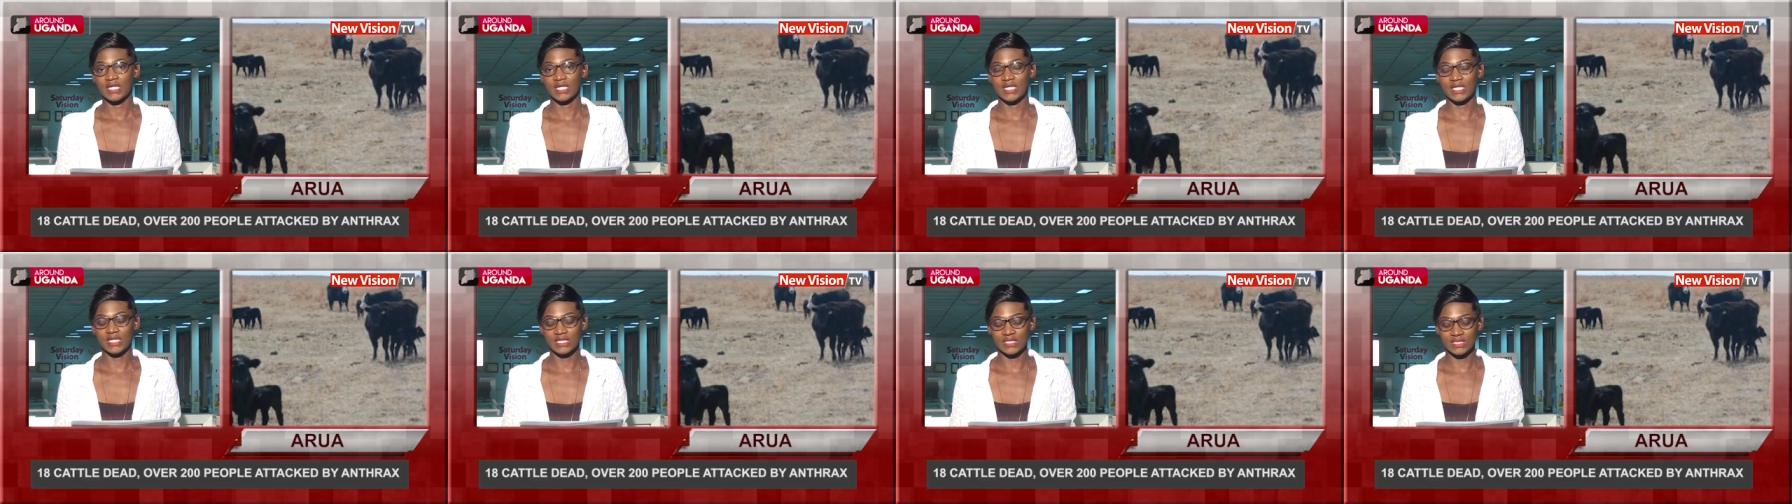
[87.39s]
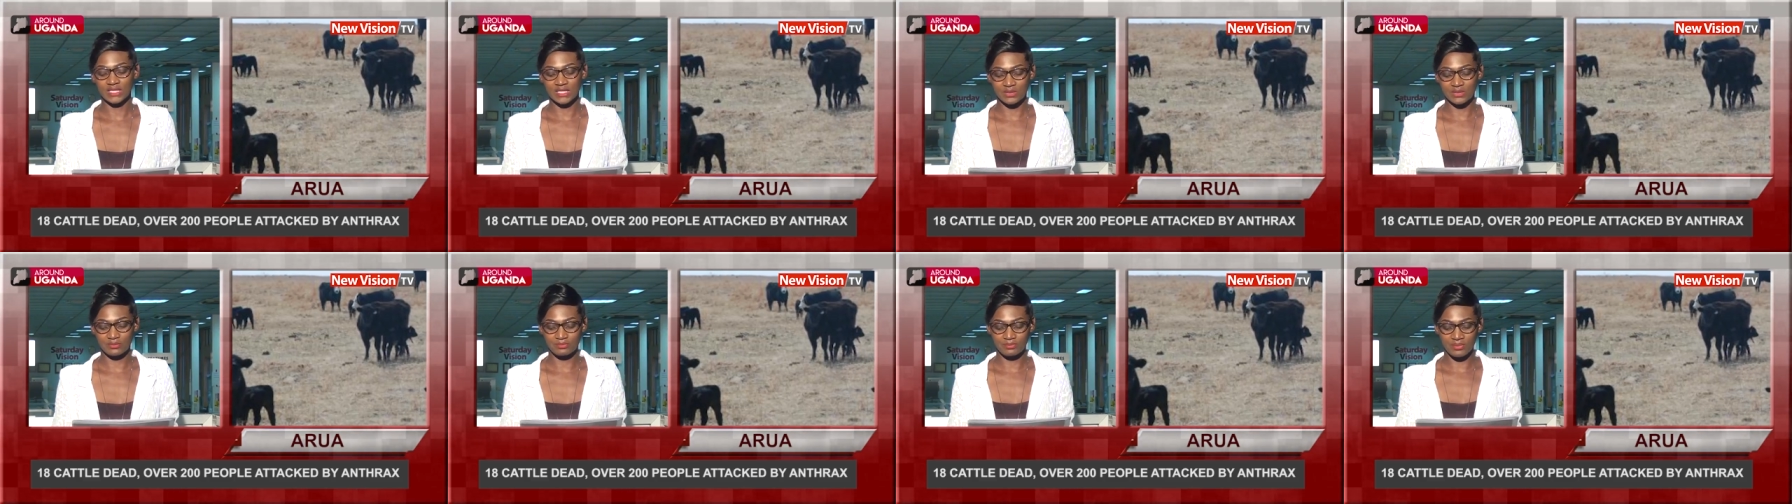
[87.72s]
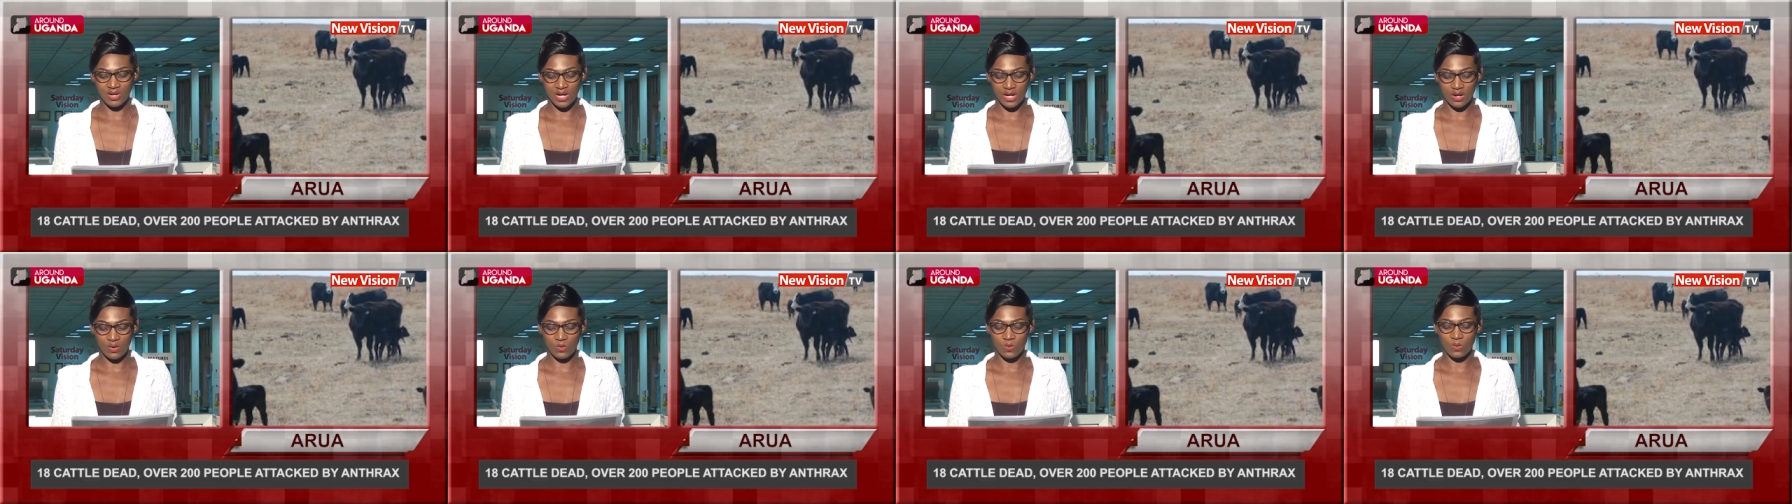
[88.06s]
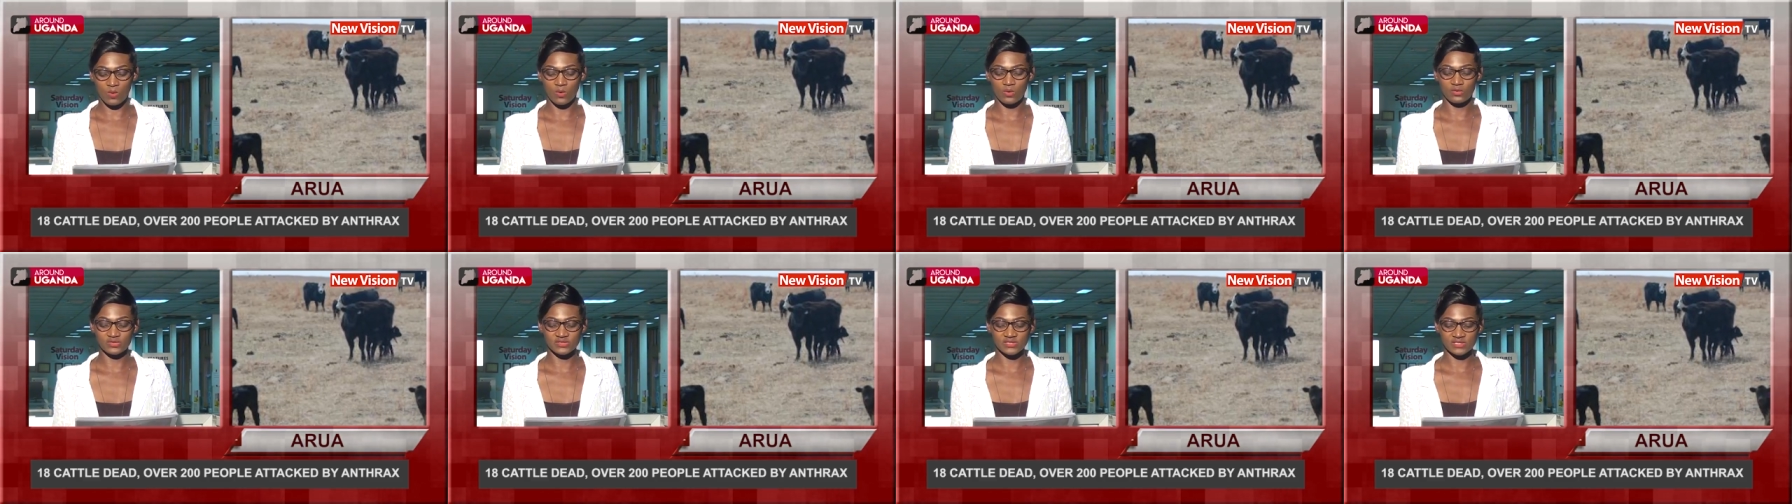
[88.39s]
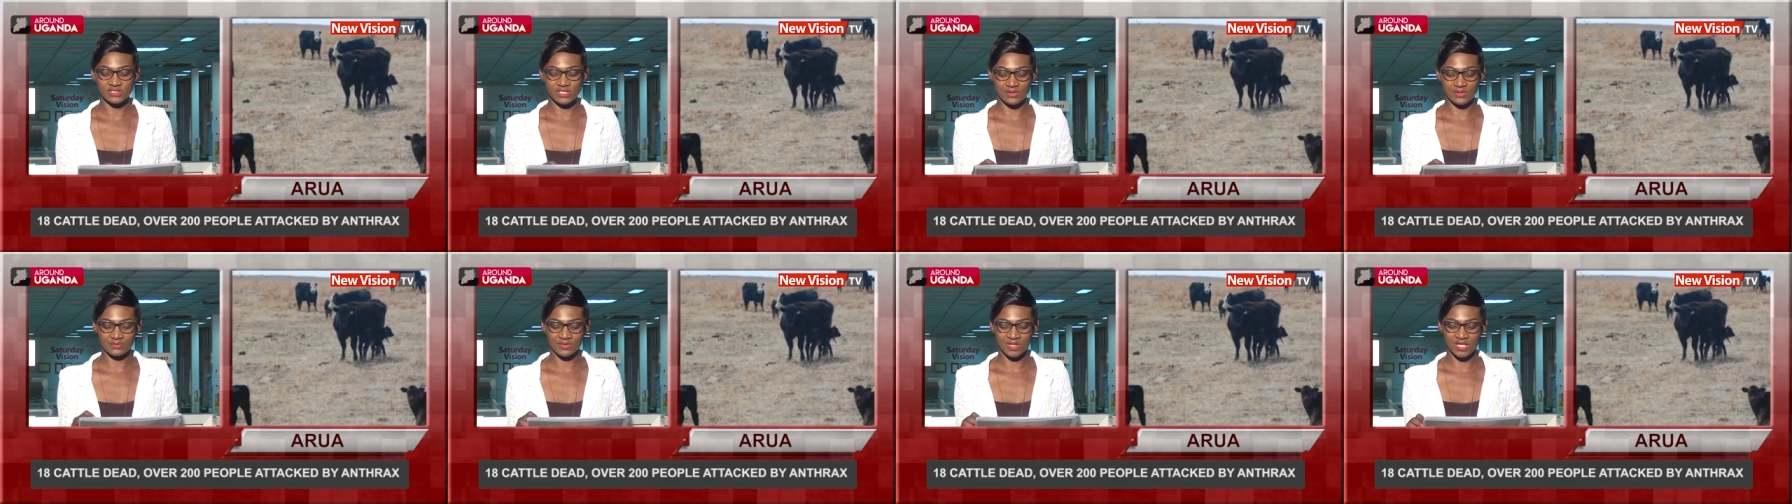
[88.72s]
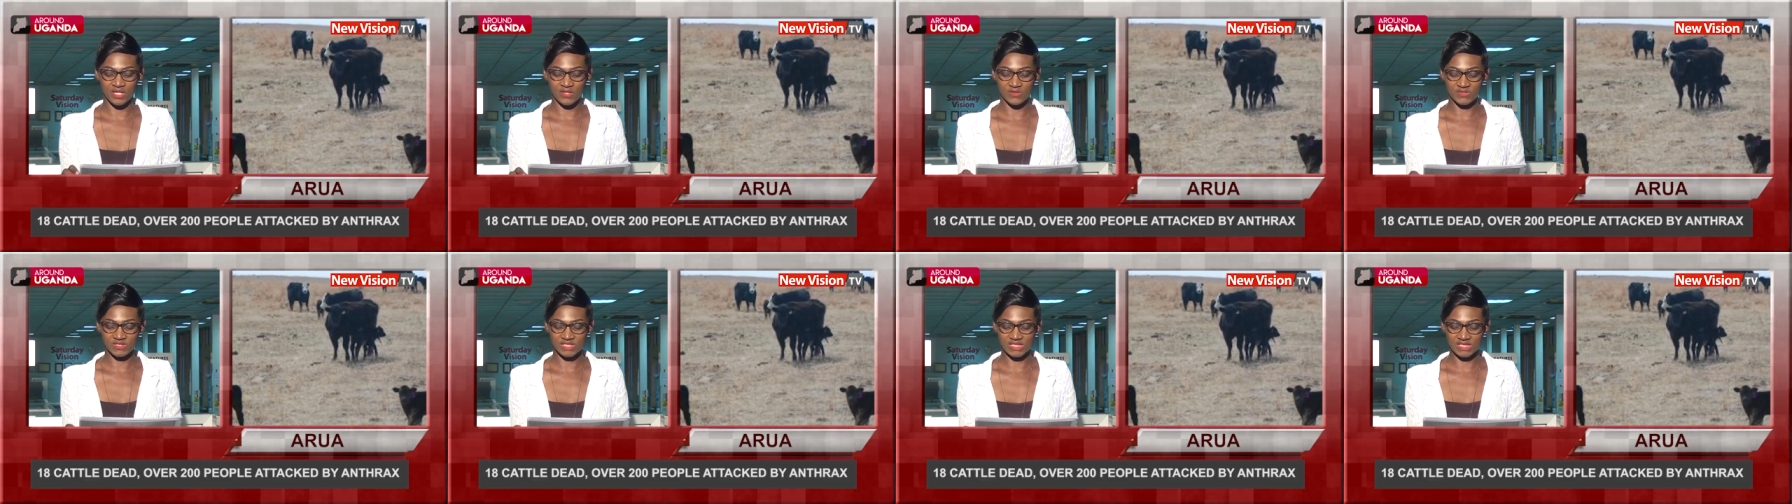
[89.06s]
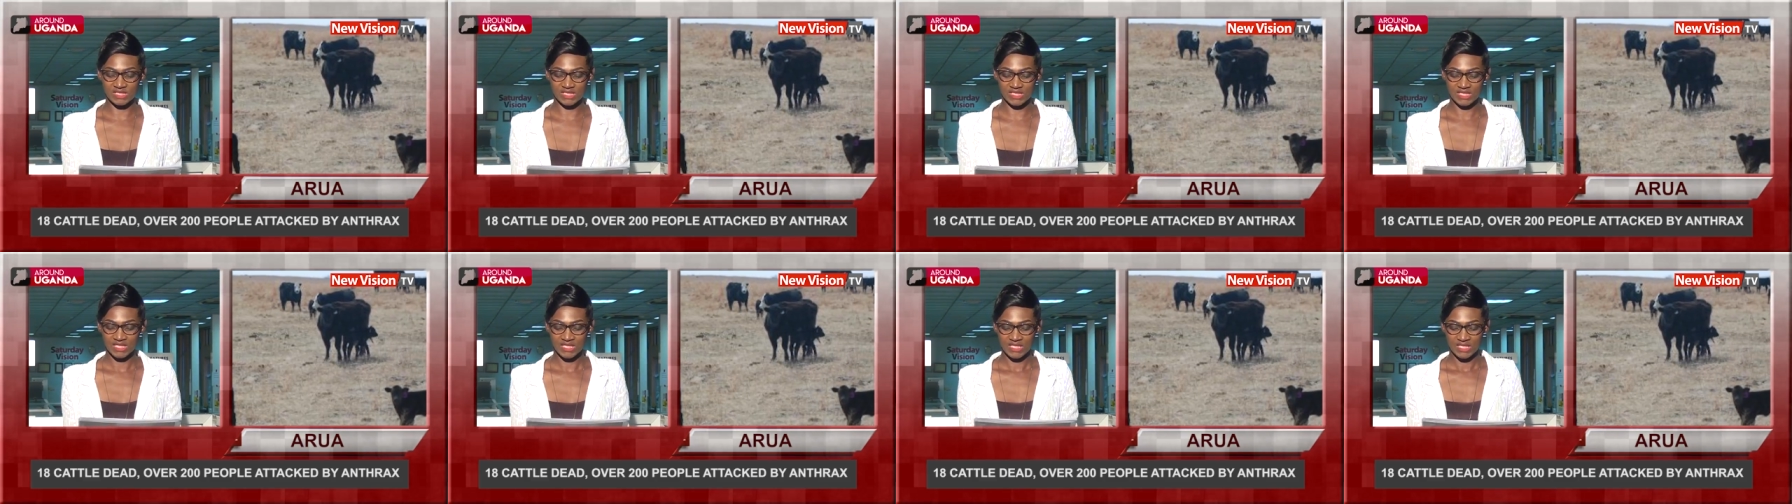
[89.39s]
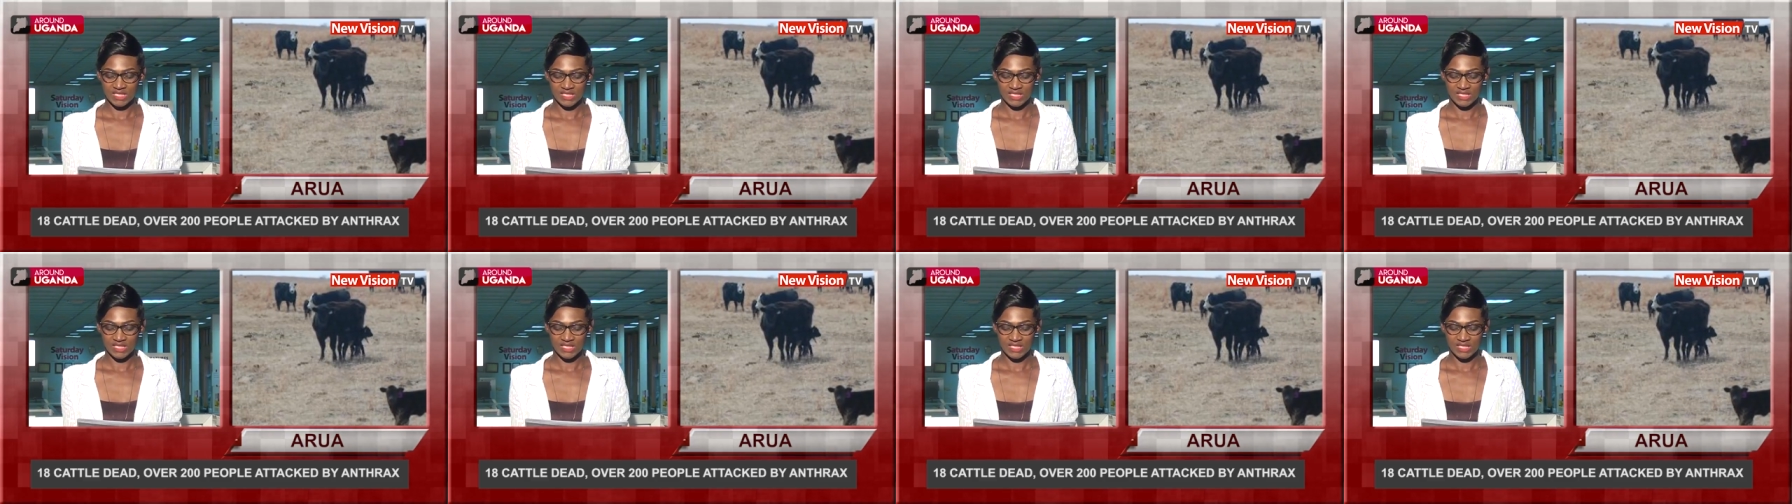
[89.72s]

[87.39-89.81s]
in Powo sub-county.